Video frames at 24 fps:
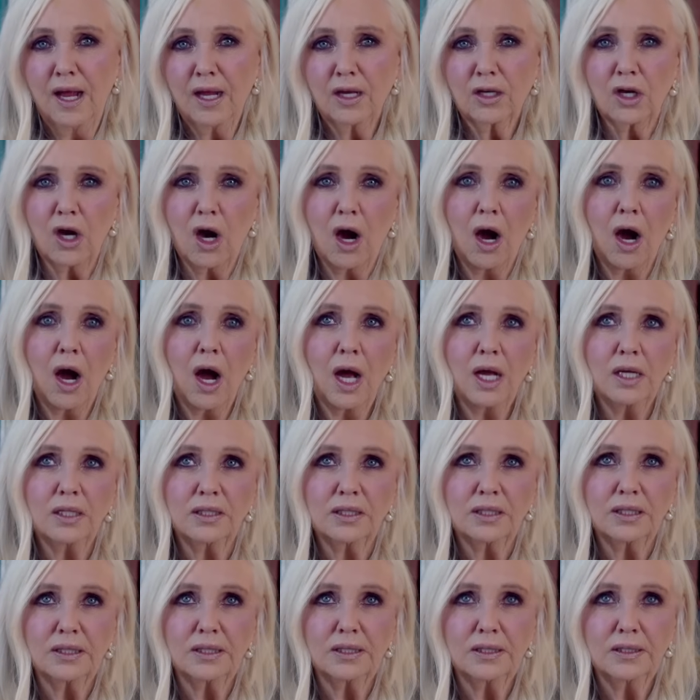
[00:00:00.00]

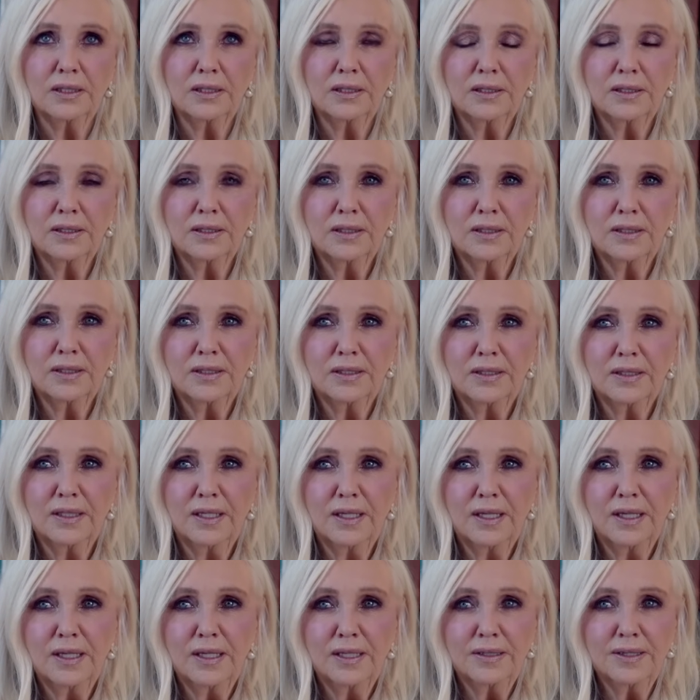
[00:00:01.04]
Guys,
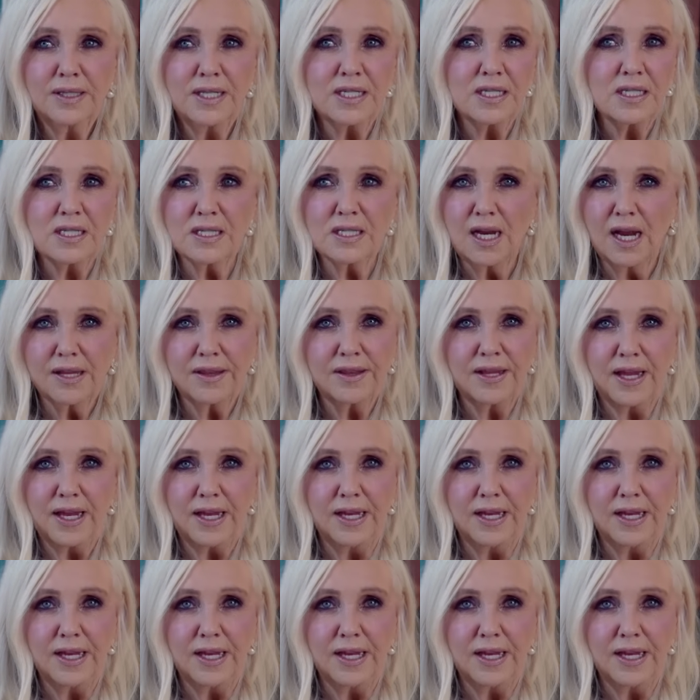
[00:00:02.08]
this is like the